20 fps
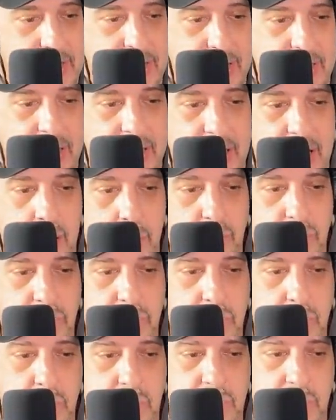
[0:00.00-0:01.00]
Nicky
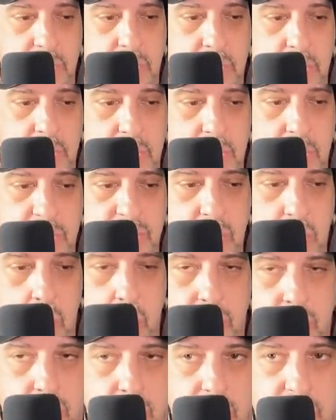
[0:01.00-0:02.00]
Calabrese was a, a,
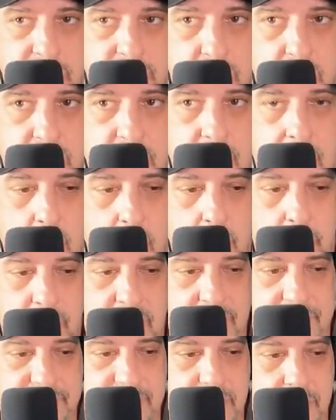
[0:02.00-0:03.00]
soldier in the Chicago
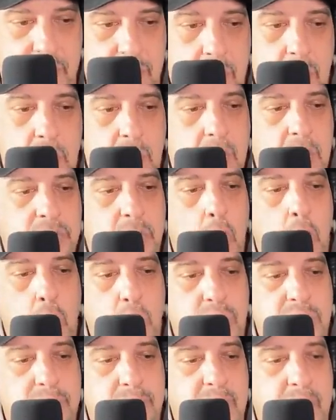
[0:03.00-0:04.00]
Mafia, the
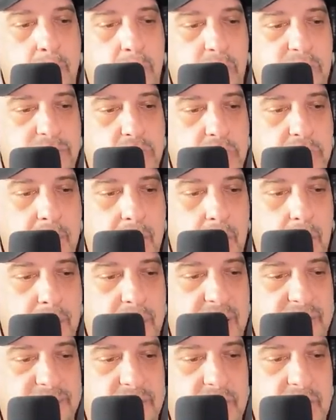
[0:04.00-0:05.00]
only member of the Chicago
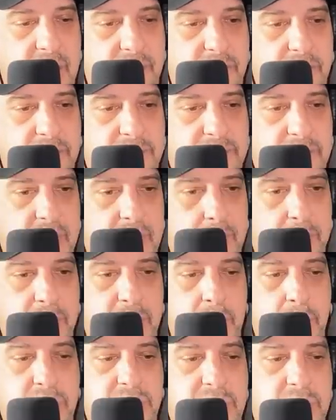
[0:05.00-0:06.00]
Mafia to ever flip. He
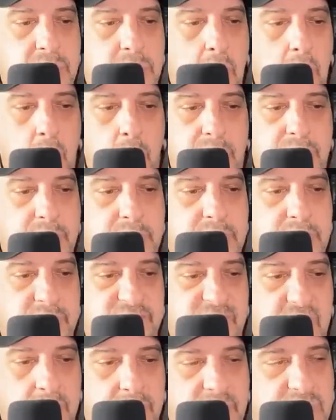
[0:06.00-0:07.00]
was the star witness in Family